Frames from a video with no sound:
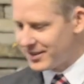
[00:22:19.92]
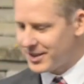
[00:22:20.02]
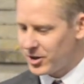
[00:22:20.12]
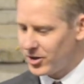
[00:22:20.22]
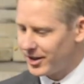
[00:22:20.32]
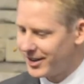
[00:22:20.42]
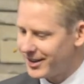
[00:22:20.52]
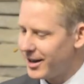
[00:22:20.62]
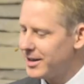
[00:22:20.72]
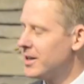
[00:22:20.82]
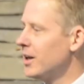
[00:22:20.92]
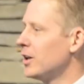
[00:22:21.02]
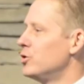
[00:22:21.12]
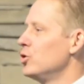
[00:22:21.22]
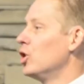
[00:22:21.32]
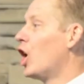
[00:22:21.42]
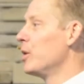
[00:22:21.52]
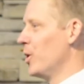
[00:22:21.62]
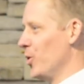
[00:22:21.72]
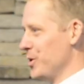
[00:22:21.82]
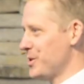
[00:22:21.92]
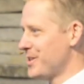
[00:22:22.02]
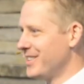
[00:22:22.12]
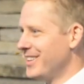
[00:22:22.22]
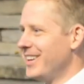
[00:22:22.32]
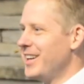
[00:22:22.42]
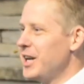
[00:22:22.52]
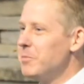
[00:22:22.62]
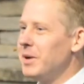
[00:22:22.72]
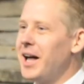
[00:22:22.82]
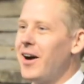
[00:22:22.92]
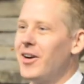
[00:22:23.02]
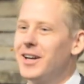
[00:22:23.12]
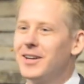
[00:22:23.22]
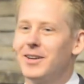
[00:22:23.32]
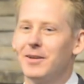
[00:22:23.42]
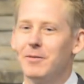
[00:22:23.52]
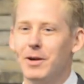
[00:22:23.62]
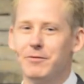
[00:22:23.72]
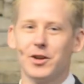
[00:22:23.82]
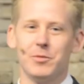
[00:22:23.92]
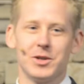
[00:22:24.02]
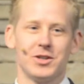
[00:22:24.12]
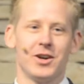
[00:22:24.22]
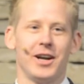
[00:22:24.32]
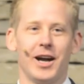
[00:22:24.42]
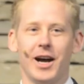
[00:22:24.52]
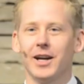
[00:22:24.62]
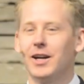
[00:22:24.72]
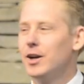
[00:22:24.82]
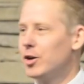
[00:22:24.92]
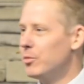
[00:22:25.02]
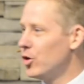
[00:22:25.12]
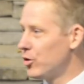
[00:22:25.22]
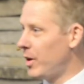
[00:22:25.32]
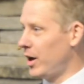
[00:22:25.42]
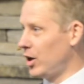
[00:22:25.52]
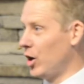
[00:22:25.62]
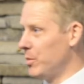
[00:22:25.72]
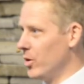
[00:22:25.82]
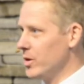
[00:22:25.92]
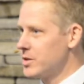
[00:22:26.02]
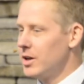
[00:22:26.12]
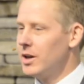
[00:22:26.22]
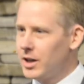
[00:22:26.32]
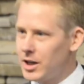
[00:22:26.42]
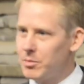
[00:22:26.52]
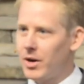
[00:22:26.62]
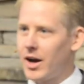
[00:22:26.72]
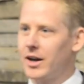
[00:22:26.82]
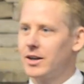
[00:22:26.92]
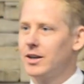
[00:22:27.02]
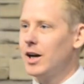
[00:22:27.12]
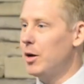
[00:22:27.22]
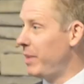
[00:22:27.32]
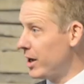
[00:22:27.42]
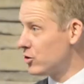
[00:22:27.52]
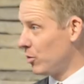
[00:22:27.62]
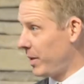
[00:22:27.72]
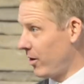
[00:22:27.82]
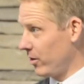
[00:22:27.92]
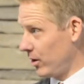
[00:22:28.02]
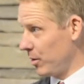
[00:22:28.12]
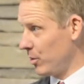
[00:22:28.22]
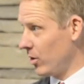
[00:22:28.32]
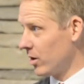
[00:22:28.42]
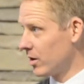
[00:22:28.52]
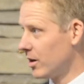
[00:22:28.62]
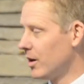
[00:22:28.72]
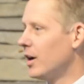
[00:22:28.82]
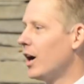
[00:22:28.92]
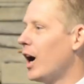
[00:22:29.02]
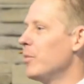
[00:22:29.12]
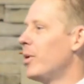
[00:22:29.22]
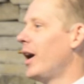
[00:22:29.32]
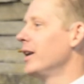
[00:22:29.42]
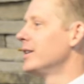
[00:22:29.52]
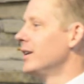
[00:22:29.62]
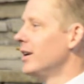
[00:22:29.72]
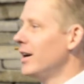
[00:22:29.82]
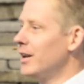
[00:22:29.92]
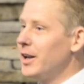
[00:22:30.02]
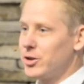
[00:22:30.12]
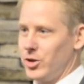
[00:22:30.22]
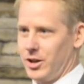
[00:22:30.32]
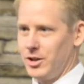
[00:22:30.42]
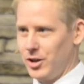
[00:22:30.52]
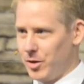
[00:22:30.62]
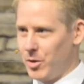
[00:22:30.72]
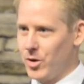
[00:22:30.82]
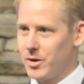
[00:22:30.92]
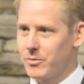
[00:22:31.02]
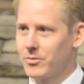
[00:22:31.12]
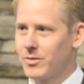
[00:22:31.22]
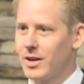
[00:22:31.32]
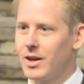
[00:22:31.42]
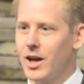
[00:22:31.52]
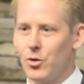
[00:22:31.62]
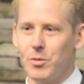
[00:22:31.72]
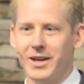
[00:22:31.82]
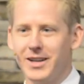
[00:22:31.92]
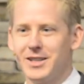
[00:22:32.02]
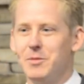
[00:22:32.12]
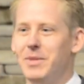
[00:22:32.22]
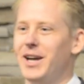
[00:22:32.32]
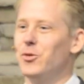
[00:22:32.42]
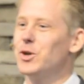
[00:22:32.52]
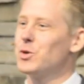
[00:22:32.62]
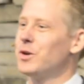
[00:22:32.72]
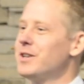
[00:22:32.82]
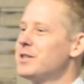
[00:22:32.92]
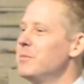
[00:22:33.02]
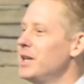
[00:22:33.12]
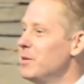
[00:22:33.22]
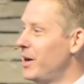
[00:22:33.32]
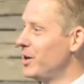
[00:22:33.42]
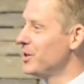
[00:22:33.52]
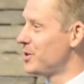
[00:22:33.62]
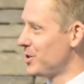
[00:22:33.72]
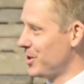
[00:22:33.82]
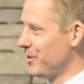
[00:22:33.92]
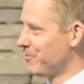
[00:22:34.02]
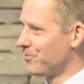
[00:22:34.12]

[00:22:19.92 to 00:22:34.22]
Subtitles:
I'll tell you a tale of two lawnmowers. In Malawi, my fellow missionary and I both bought lawnmowers. He bought a petrol-powered lawnmower. I bought an electric lawnmower. And we began to debate which one of us had made the better decision.